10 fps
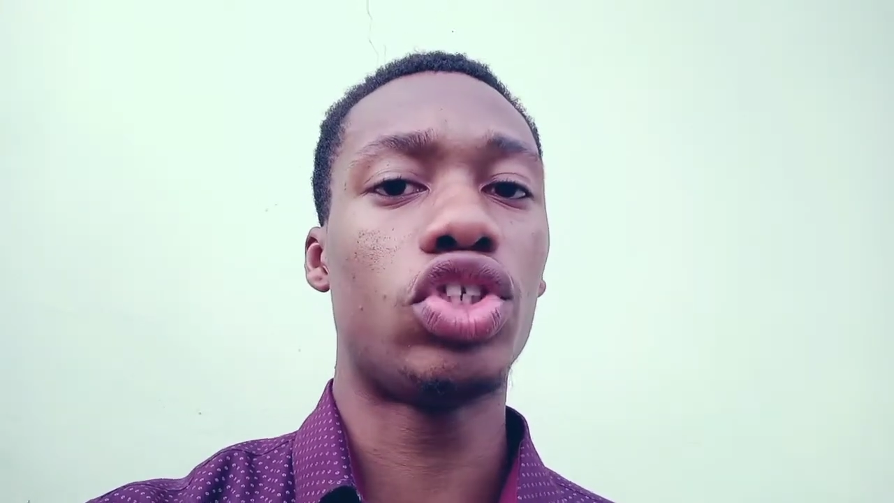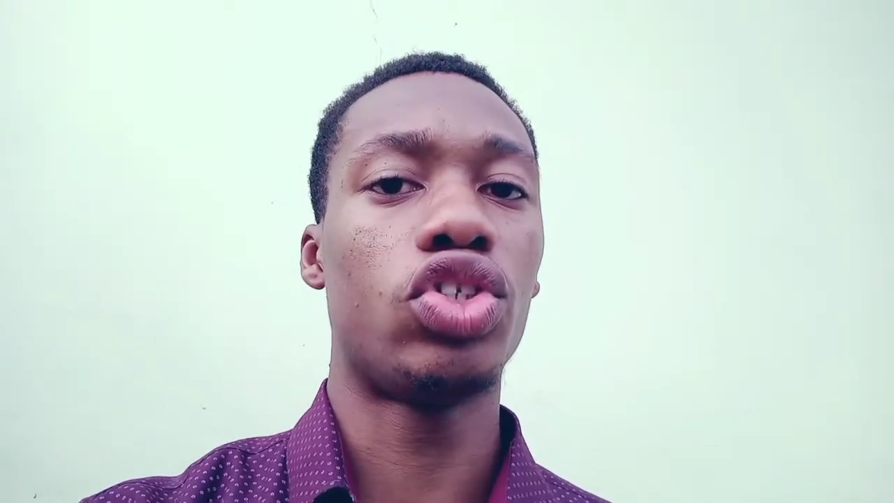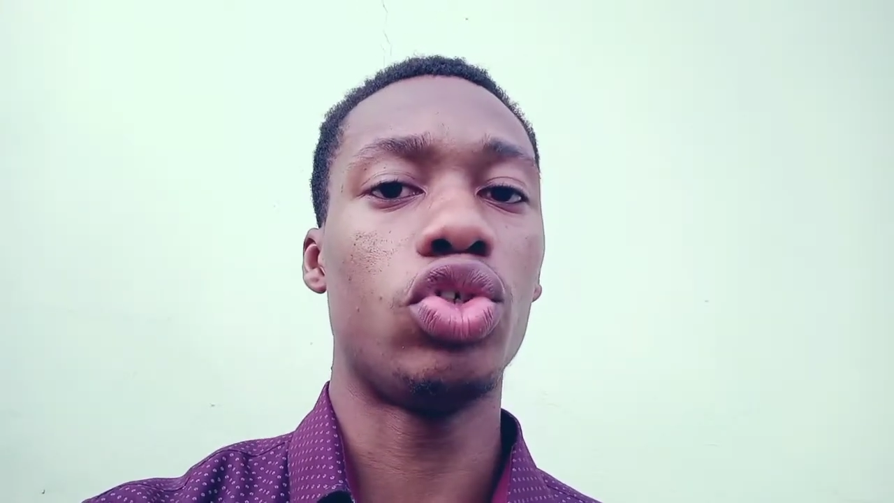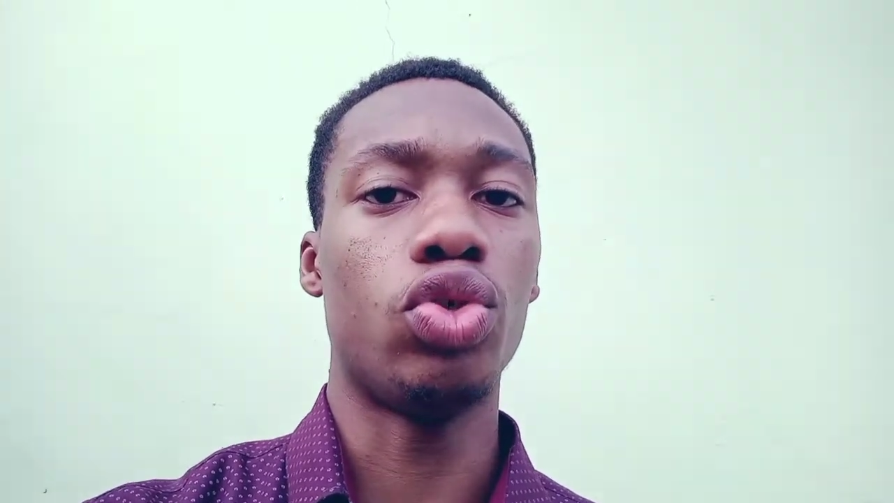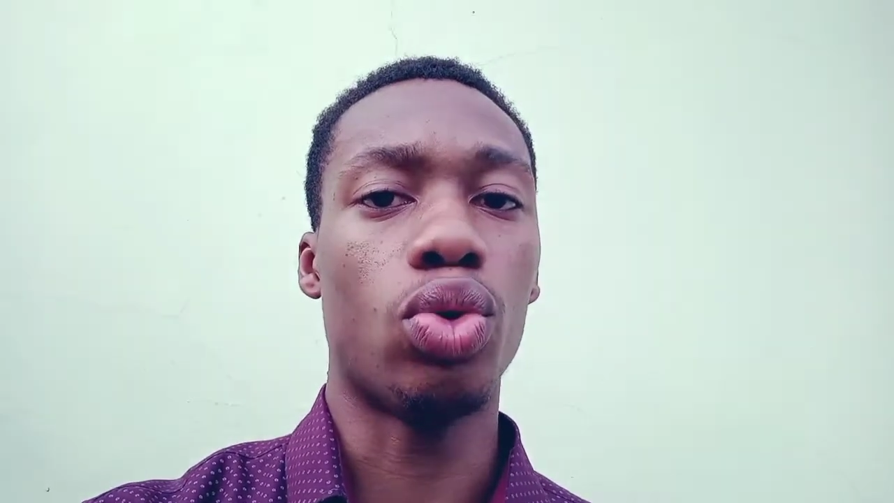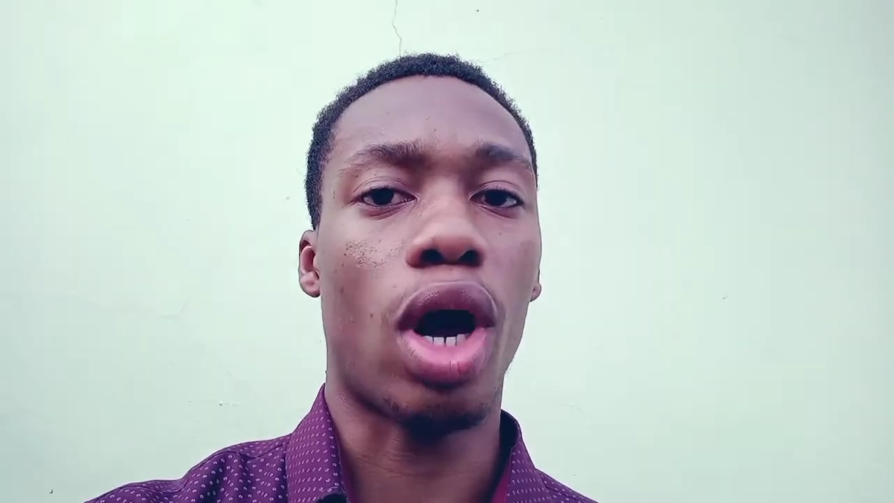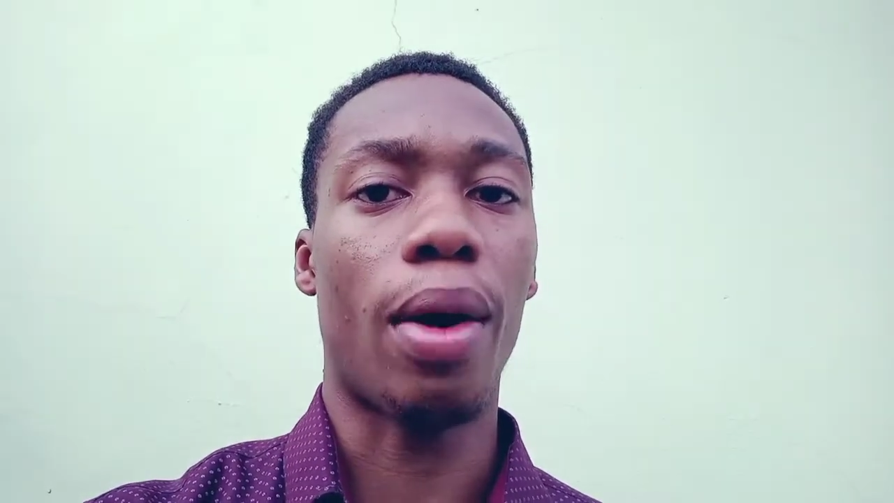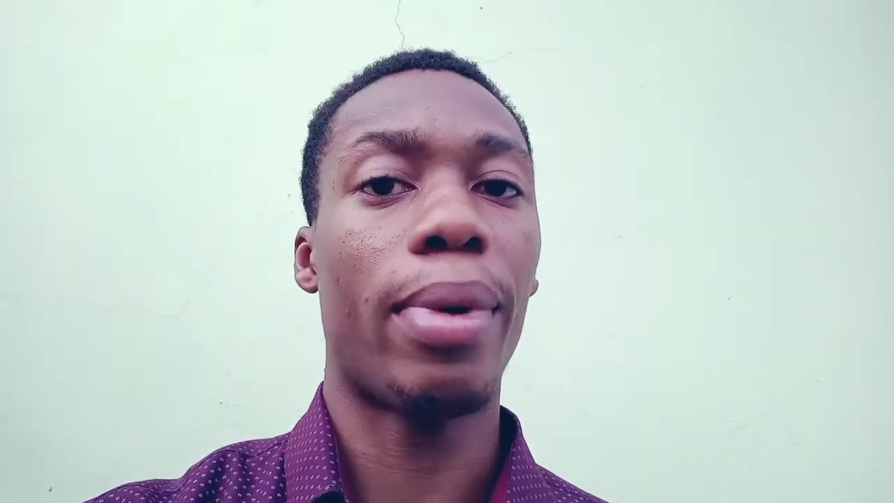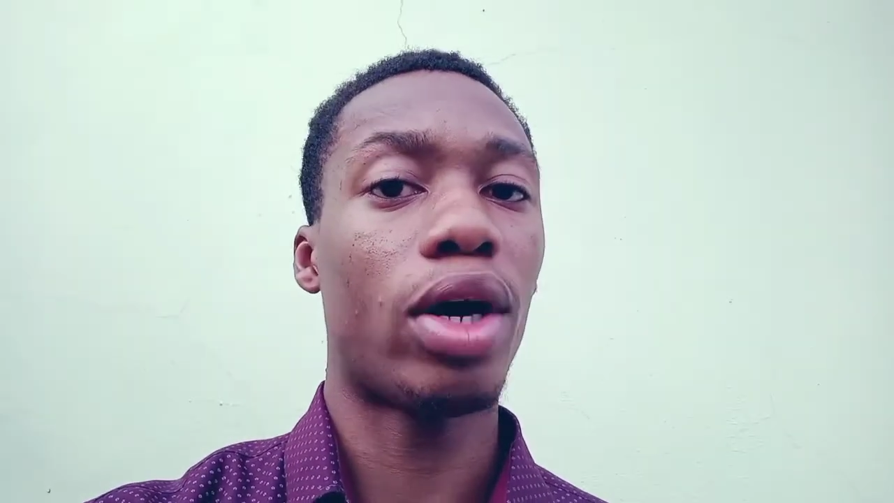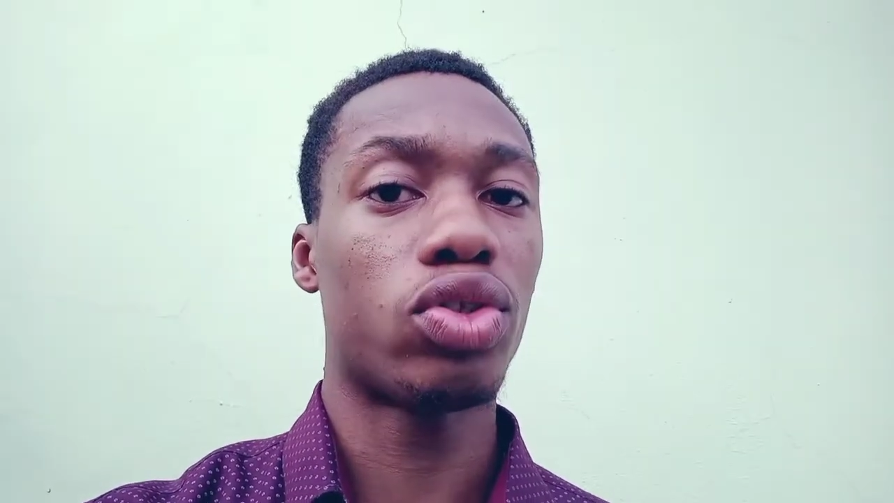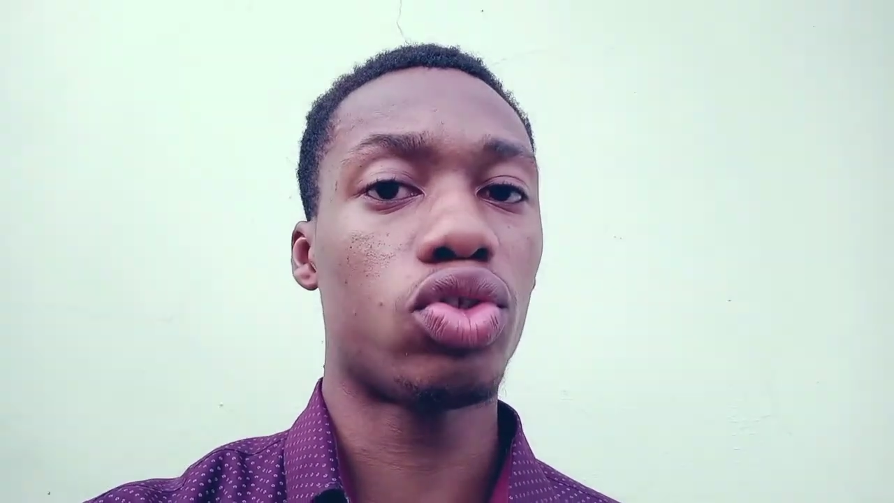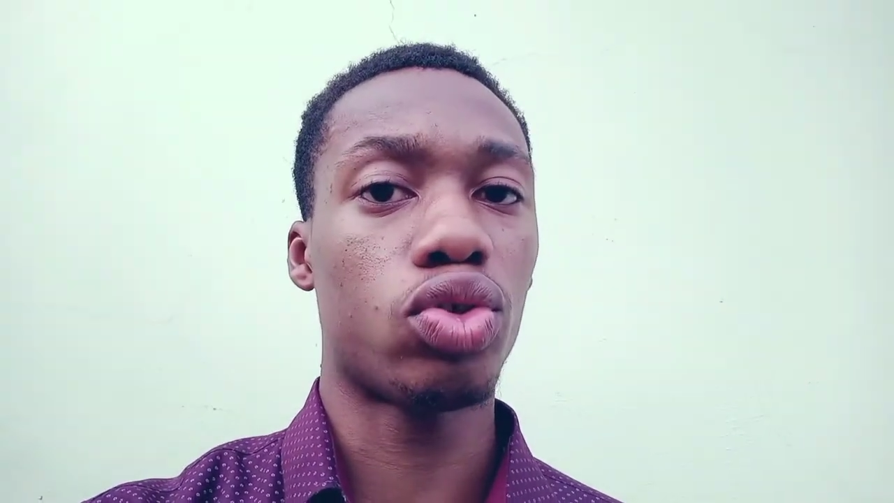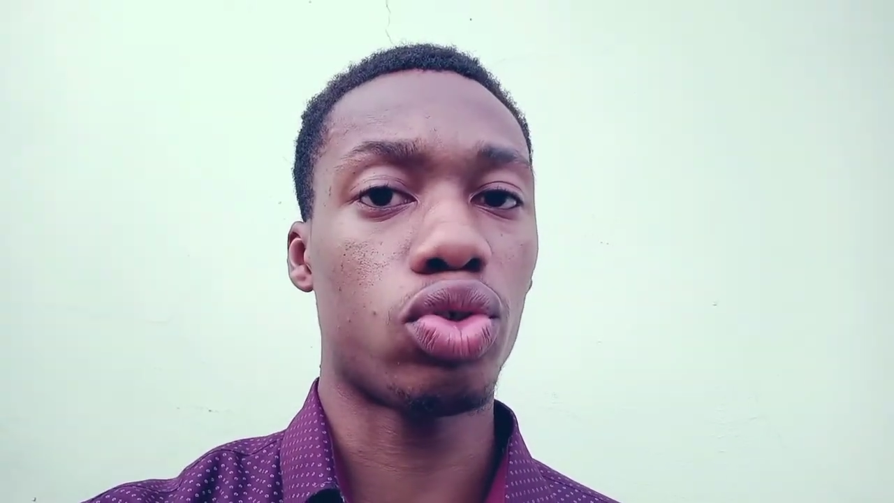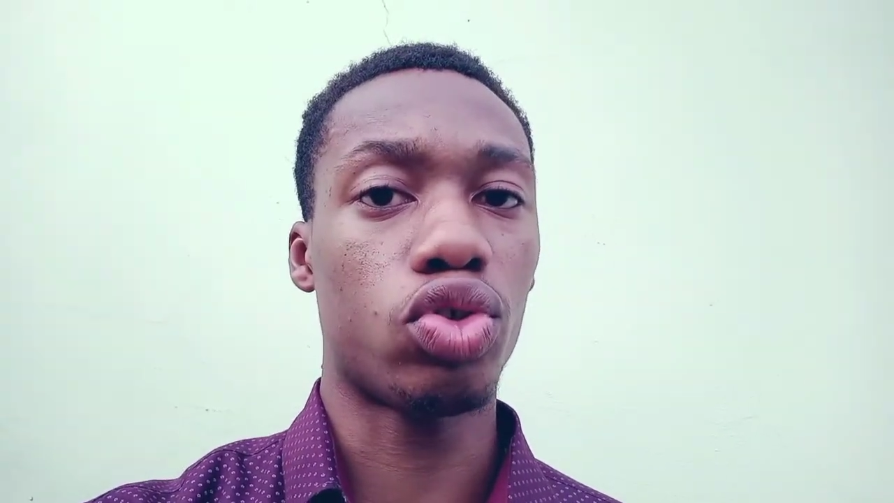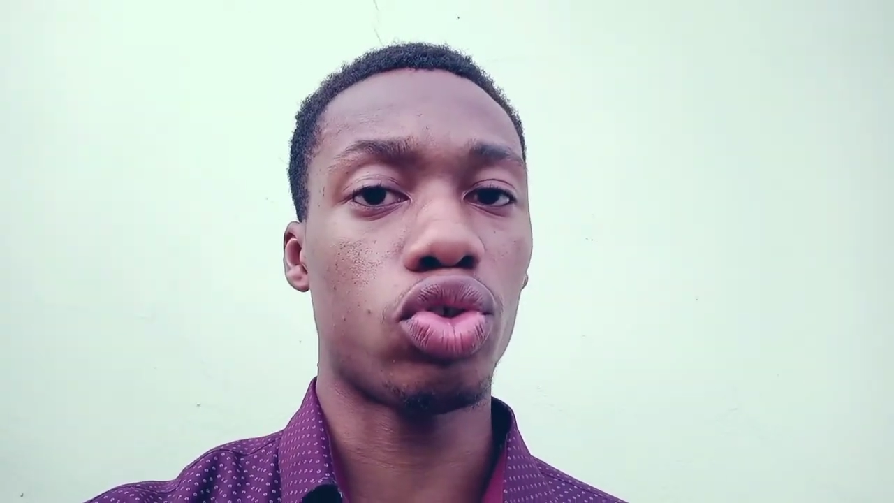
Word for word: you are about to choose or